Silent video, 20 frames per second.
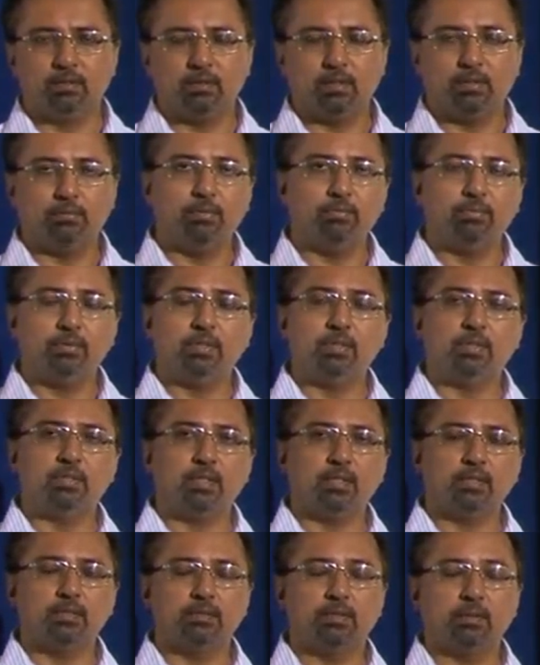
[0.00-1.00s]
Even within
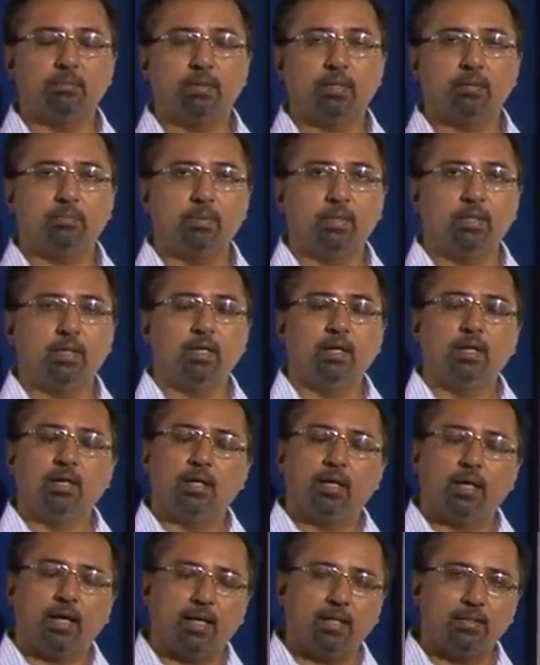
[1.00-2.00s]
trucks there might be
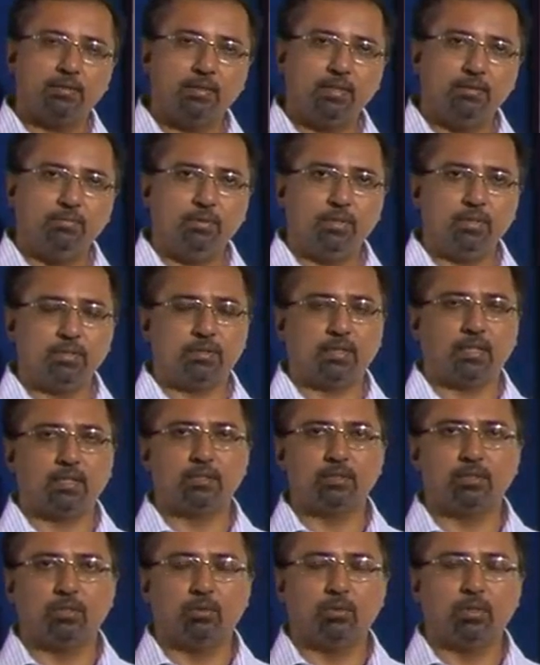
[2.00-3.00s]
LCVs, that
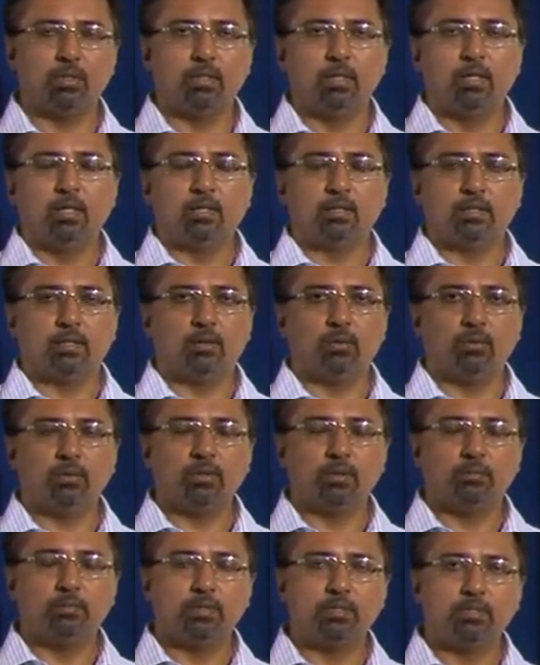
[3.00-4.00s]
is the low
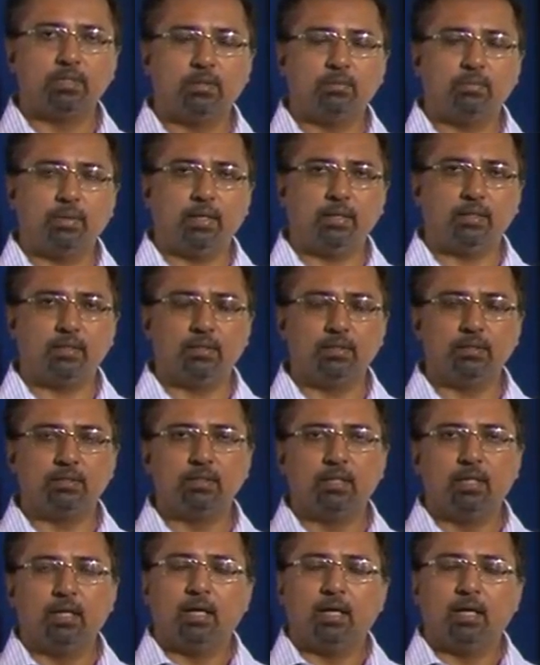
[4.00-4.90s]
commercial vehicles,